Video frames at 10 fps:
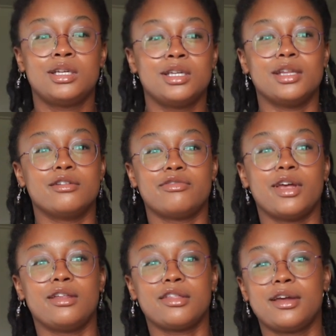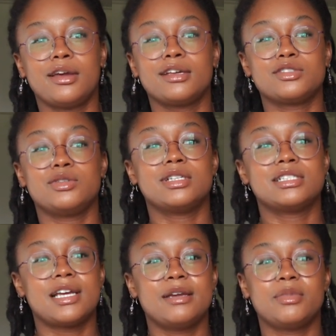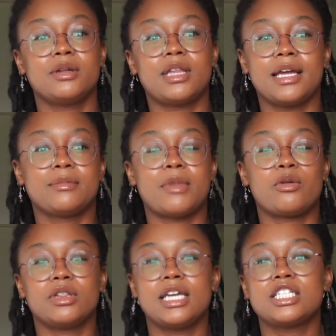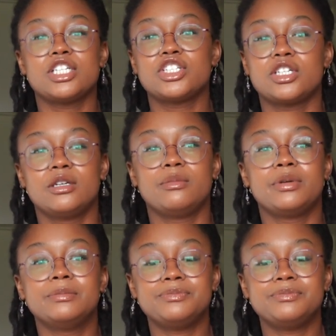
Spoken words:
in the faith, I guess you could say, but like my relationship